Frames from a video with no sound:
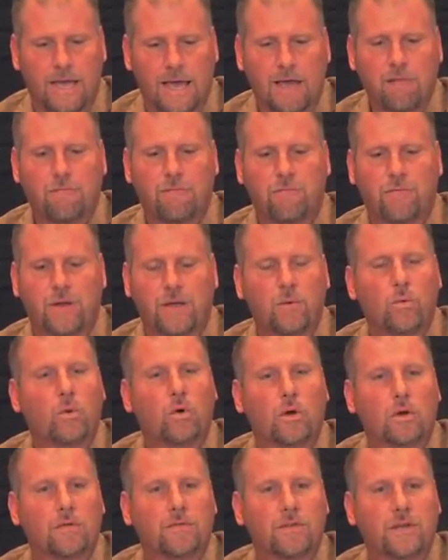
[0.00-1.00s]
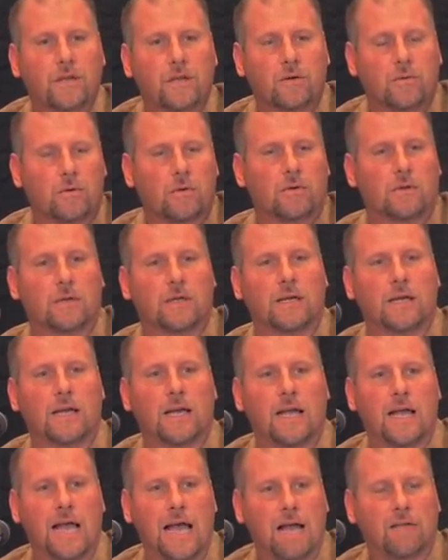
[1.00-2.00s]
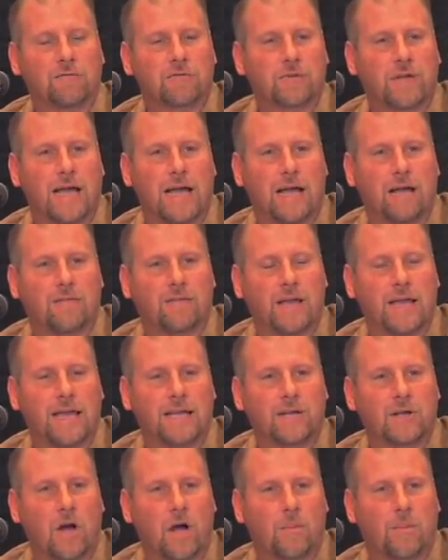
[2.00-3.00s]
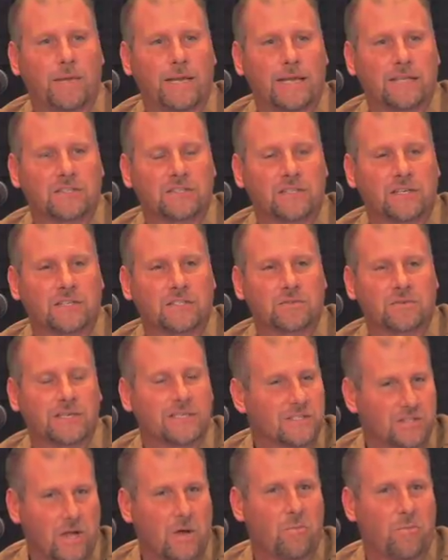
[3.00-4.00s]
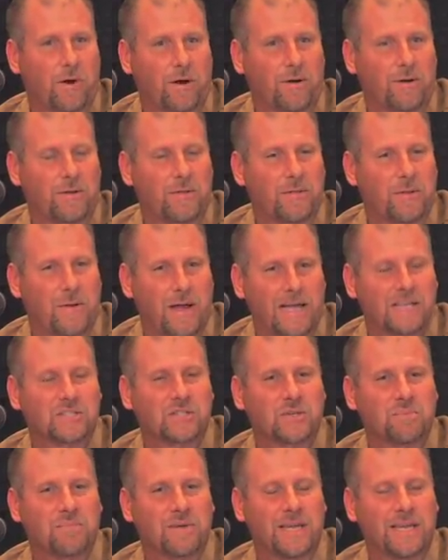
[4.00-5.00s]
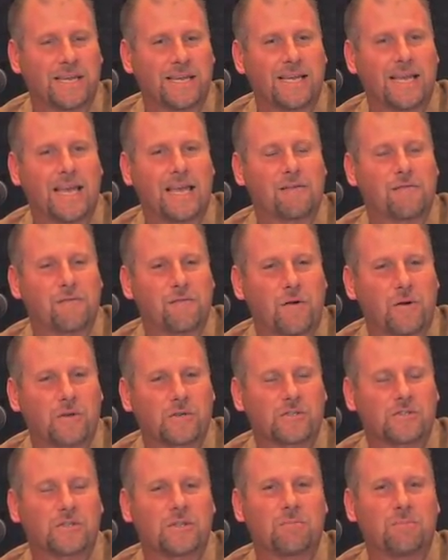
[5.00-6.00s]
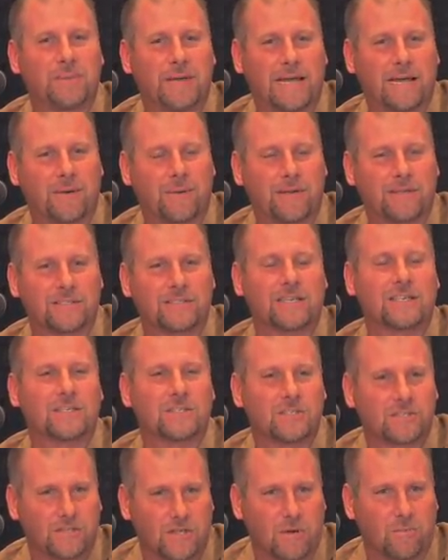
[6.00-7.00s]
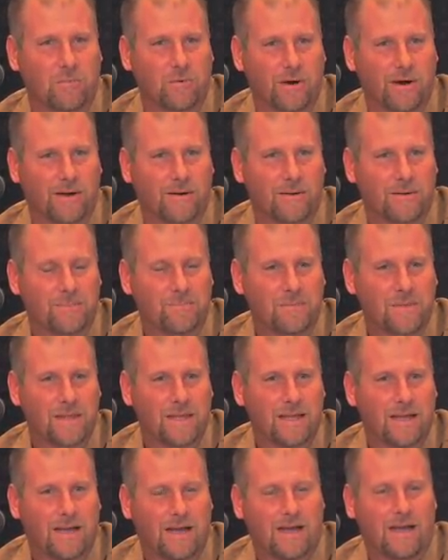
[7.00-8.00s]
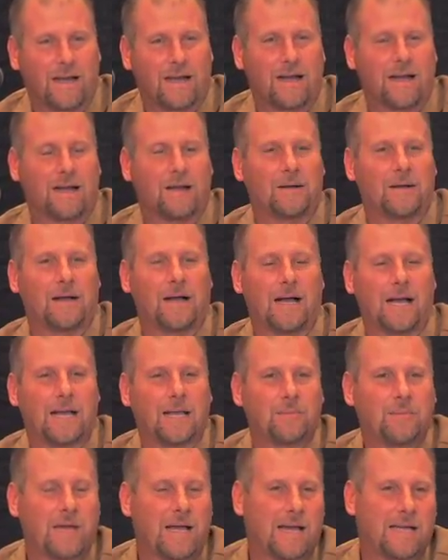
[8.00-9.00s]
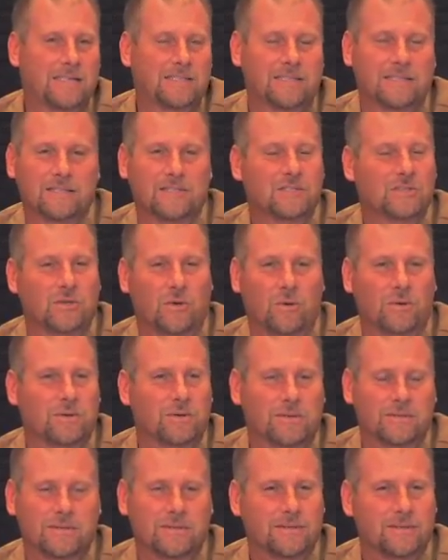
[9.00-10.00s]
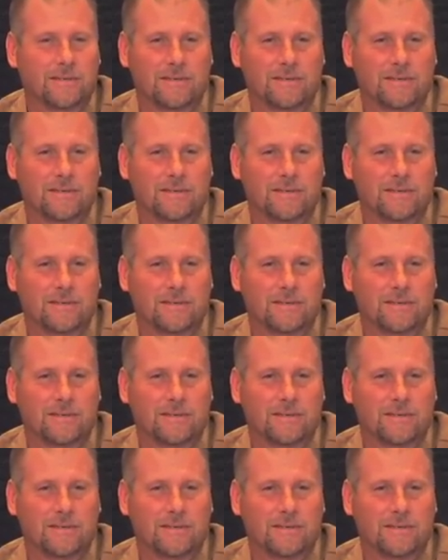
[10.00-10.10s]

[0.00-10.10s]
every worldview have to have a common ancestry somewhere. There has to be a first parent somewhere. I am not sold